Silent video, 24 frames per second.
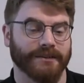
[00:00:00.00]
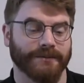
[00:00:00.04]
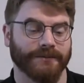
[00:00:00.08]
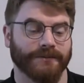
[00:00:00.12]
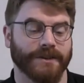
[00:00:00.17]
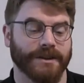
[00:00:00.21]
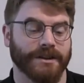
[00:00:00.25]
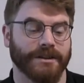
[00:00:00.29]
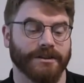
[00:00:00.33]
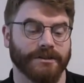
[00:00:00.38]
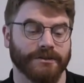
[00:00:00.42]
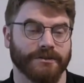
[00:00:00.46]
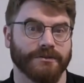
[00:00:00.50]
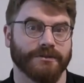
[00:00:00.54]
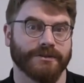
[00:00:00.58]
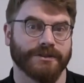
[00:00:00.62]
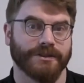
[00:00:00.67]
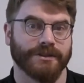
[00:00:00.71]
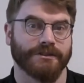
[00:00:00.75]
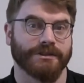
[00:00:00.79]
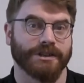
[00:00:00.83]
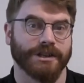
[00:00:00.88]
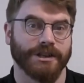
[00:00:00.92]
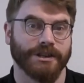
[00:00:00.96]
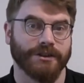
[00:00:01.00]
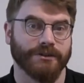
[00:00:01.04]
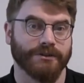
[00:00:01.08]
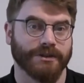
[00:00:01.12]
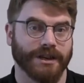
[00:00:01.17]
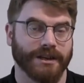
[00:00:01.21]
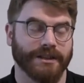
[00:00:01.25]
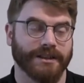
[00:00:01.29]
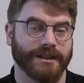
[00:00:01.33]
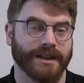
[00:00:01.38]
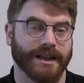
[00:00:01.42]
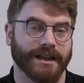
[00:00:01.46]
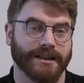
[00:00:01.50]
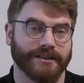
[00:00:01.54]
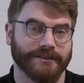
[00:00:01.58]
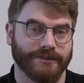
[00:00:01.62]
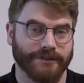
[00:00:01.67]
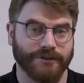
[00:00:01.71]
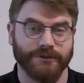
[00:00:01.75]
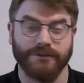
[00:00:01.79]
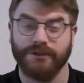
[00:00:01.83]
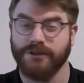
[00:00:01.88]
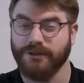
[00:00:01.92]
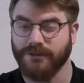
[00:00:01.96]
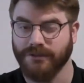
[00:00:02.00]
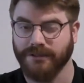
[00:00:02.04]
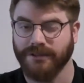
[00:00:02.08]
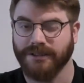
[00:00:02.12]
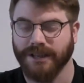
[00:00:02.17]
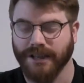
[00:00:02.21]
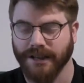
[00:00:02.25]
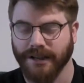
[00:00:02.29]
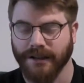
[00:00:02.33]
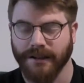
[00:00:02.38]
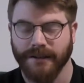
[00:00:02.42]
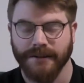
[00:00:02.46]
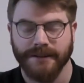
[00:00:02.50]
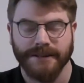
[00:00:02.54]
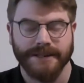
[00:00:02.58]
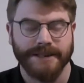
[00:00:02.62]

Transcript: for you so that you can then do your thing.